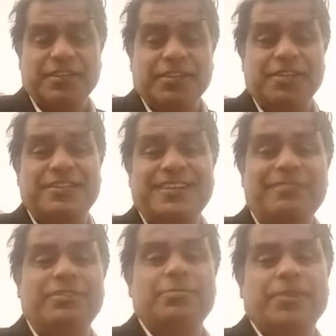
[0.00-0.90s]
It
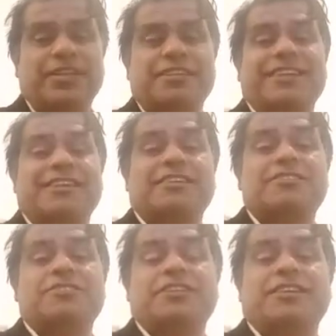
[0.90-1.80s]
never means that
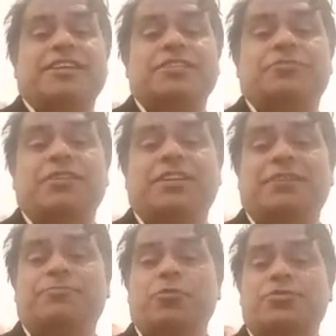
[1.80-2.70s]
consultants will
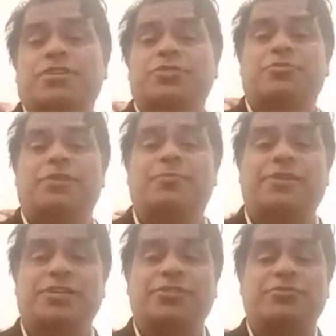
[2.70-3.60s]
process your
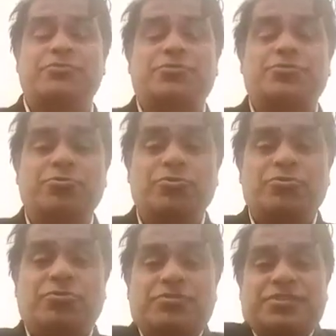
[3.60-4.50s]
application. You
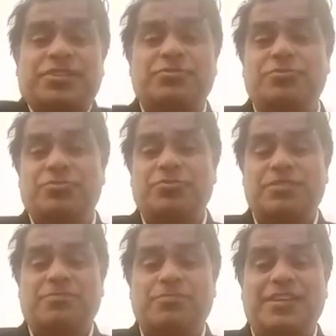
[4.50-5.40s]
don't need to do
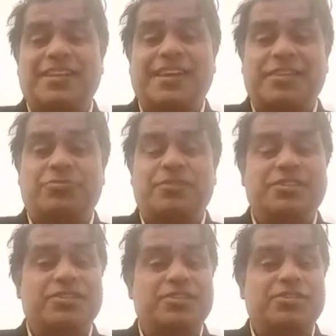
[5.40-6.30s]
something. Actually,
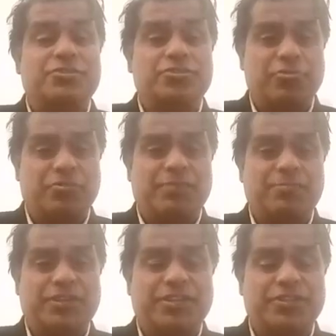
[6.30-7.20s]
this is your
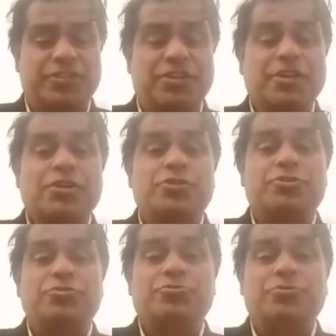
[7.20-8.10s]
application.
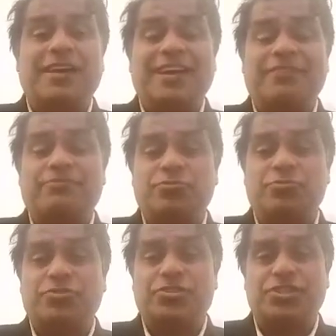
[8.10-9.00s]
You have
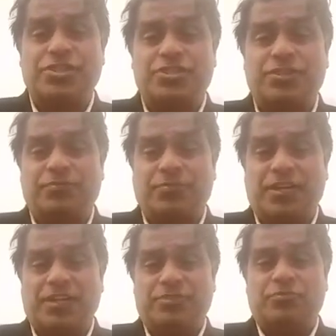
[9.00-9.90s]
to
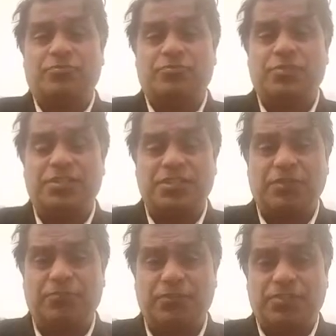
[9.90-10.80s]
justify to visa
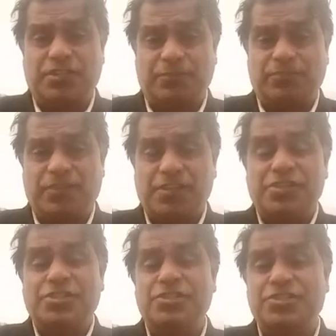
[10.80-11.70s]
officer
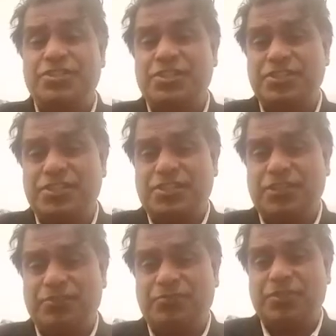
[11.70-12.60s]
in
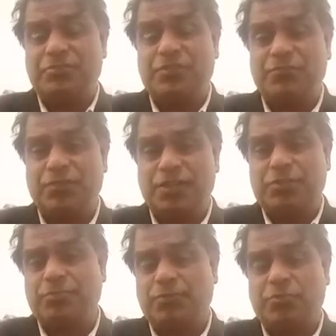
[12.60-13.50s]
GTE, which will
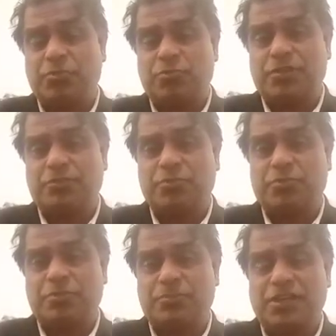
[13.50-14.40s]
finish before
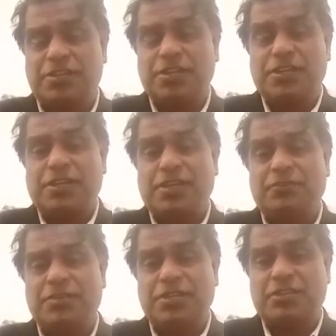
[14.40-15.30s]
24th March. And
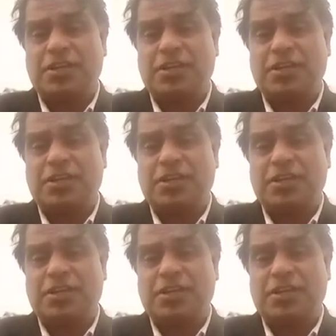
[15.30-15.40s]
visas